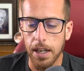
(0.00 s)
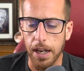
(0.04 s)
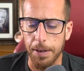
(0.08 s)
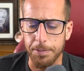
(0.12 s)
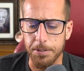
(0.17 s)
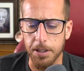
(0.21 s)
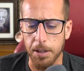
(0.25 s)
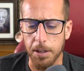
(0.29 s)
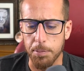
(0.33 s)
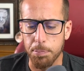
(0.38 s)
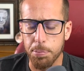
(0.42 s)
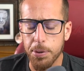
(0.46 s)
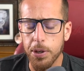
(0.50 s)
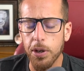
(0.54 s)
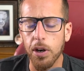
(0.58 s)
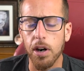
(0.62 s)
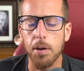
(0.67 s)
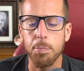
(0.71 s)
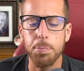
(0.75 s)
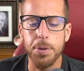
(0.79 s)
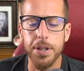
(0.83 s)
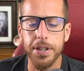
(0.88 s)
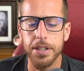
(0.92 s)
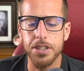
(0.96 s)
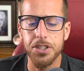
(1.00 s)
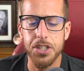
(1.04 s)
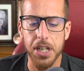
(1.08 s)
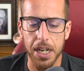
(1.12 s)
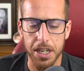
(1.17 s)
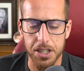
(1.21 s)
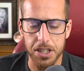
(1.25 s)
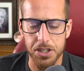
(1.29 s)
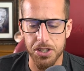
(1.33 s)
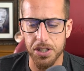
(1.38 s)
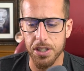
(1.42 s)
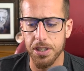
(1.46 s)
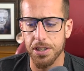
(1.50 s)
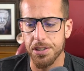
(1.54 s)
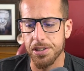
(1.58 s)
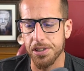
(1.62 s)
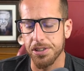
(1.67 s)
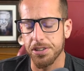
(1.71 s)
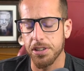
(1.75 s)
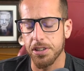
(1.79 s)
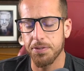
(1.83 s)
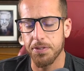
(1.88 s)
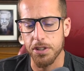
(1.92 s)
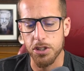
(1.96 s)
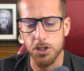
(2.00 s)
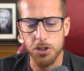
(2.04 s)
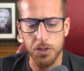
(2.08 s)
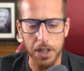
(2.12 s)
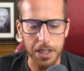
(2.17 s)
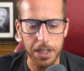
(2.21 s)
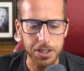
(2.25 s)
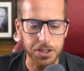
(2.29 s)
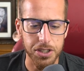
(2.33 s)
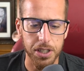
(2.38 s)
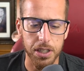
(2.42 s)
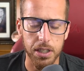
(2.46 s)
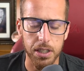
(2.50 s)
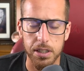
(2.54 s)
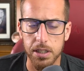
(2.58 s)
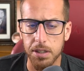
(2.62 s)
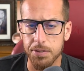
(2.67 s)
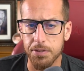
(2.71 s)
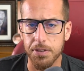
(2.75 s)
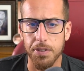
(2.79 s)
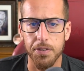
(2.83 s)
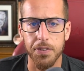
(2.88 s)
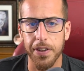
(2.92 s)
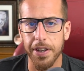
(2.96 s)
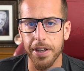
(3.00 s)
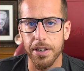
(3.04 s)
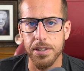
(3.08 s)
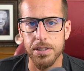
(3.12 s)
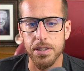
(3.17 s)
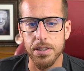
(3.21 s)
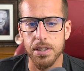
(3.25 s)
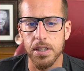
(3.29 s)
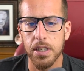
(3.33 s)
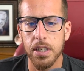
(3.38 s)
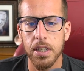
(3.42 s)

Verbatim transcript: I've done PRP injections and different stretching Ooh. and different things.